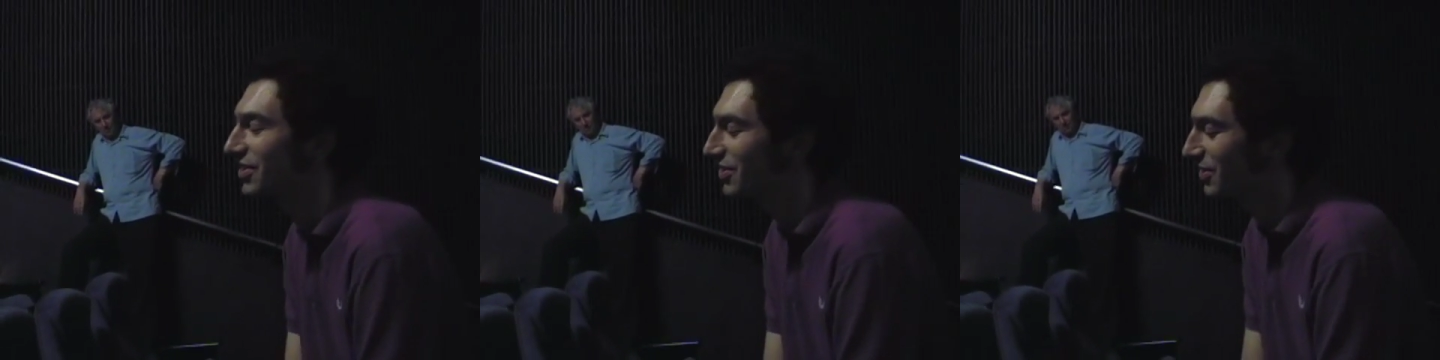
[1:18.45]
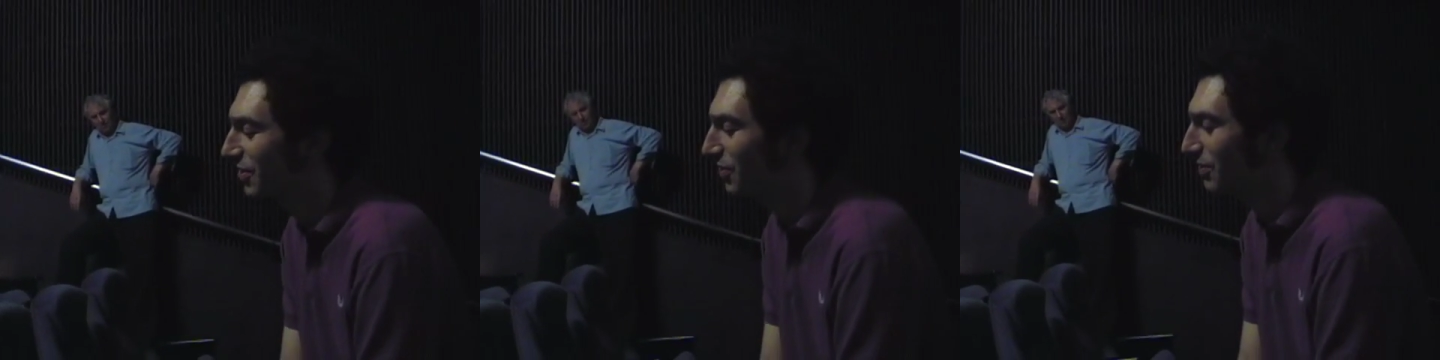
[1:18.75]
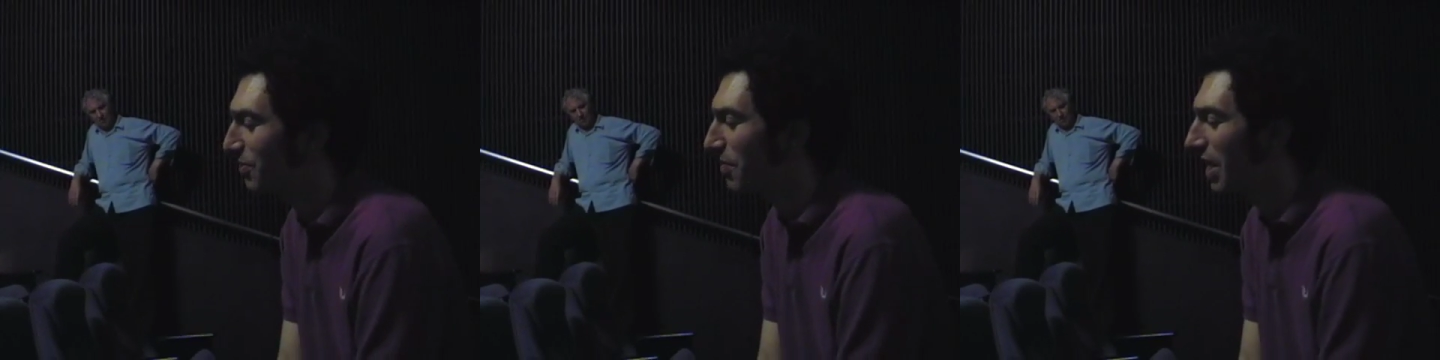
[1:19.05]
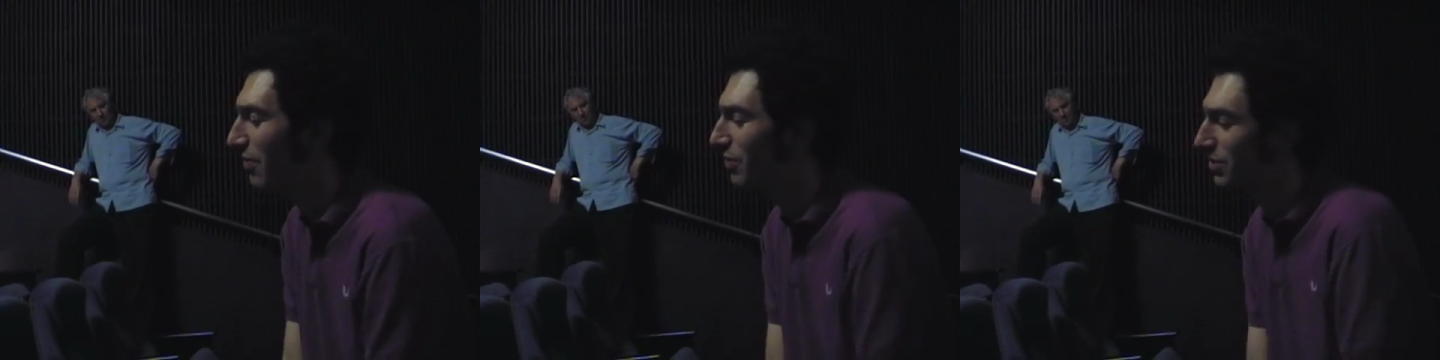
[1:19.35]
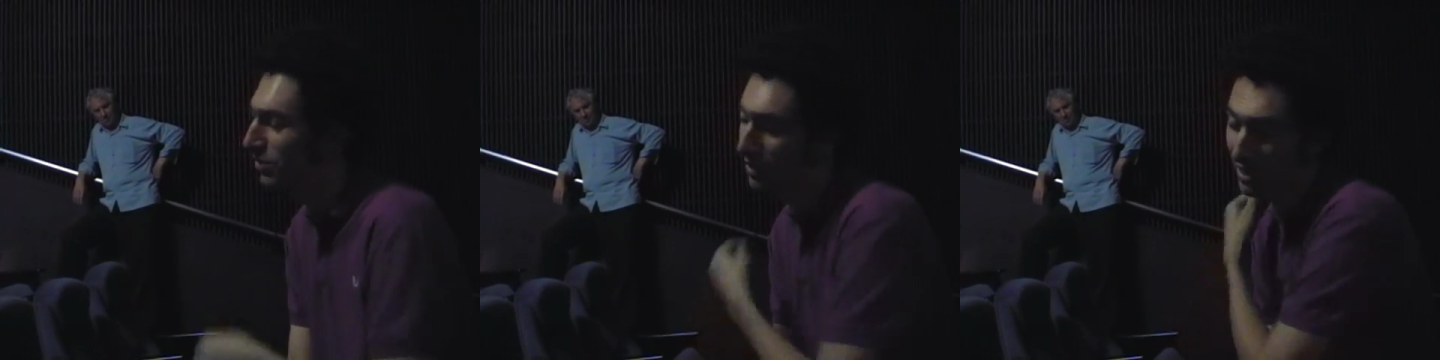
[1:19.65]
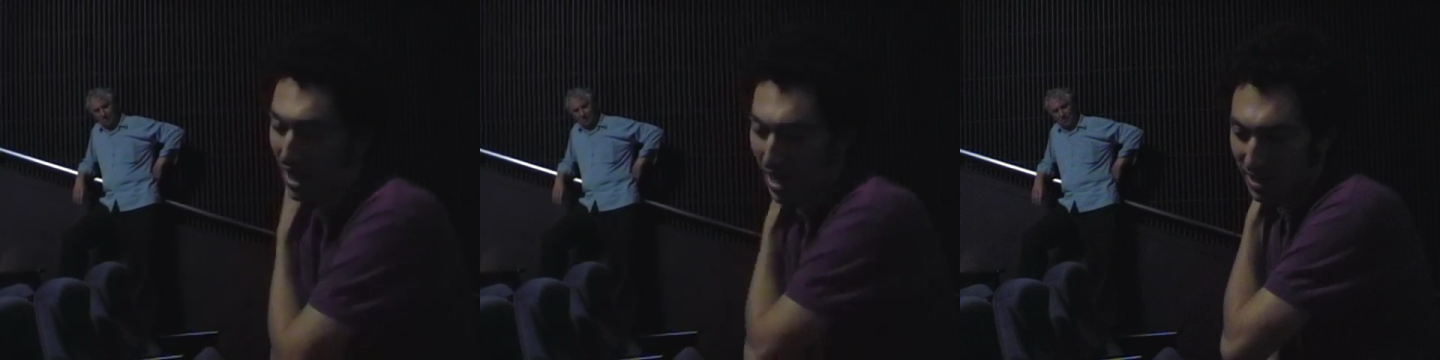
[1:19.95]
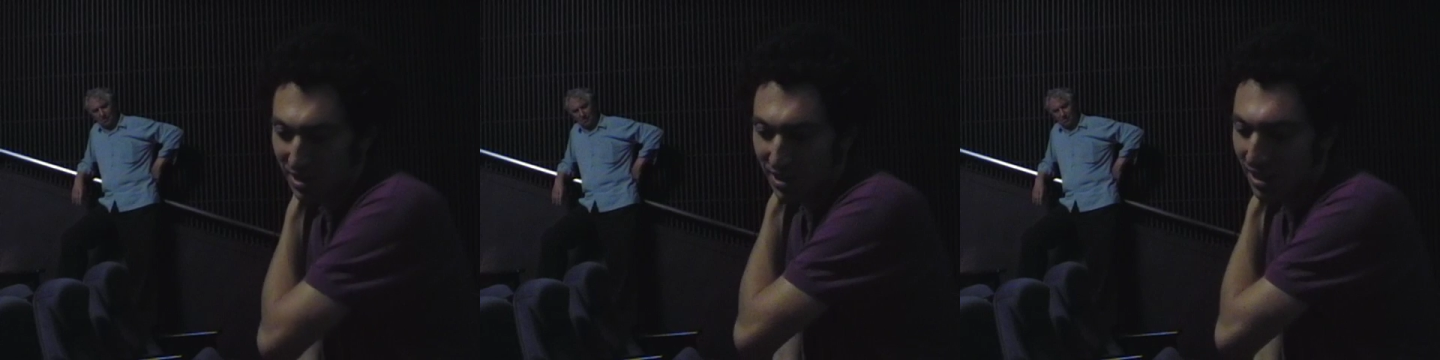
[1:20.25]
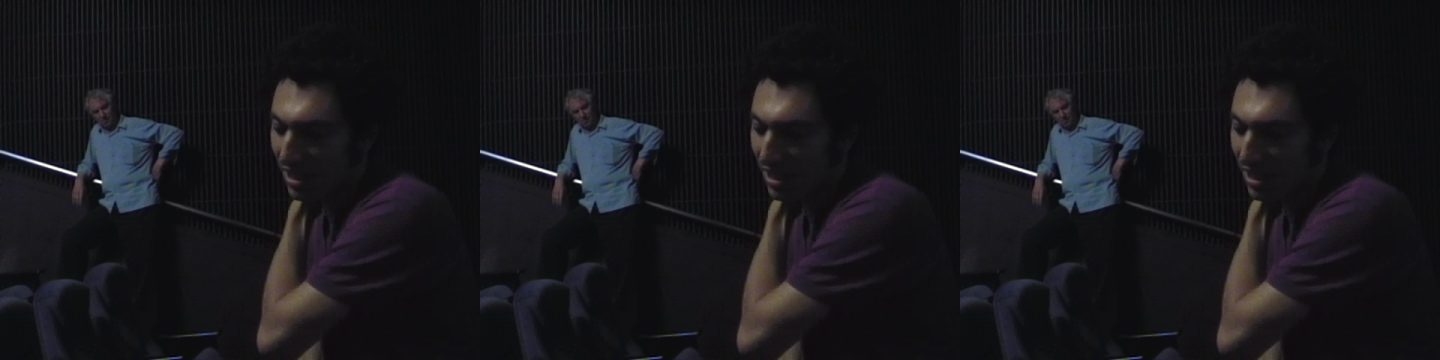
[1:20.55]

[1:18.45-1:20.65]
So it was a painful situation. I actually